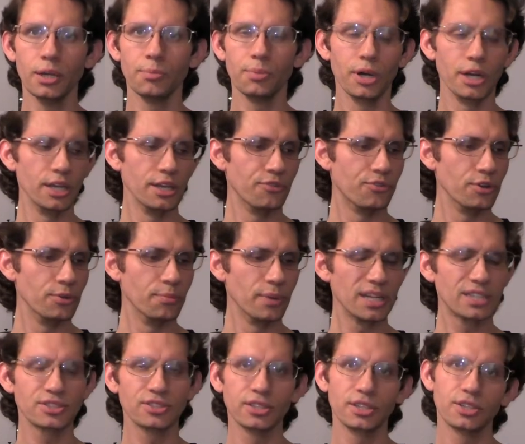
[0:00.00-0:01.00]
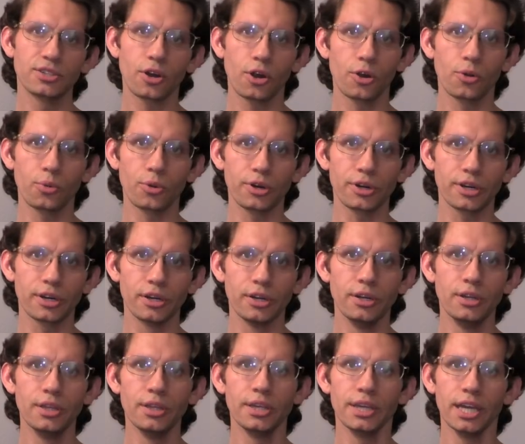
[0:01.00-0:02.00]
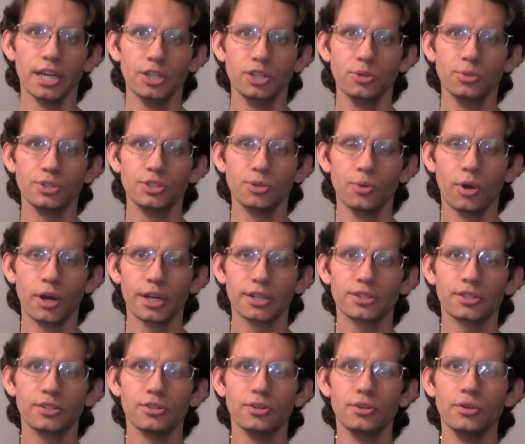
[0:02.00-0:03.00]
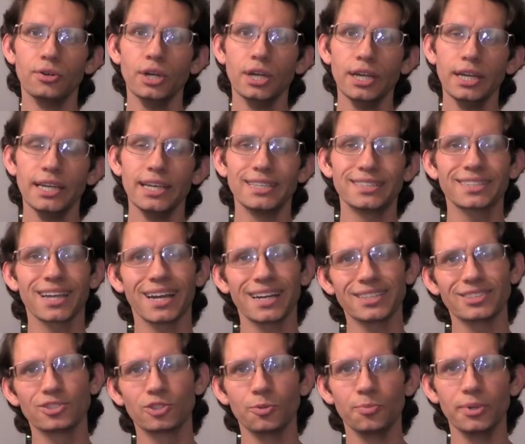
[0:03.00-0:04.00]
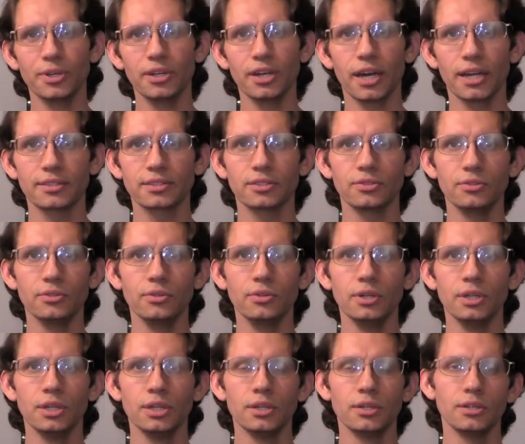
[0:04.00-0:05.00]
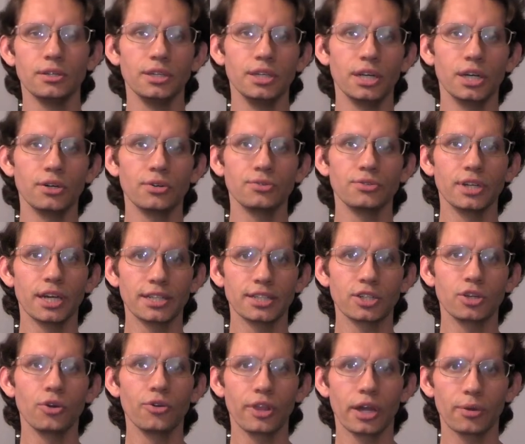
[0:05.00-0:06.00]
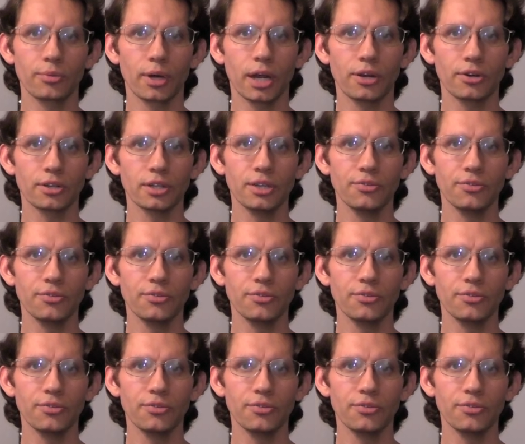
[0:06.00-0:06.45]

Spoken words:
But if it makes the guitar work and do what you want it to do, it's kind of stupid not to go that route.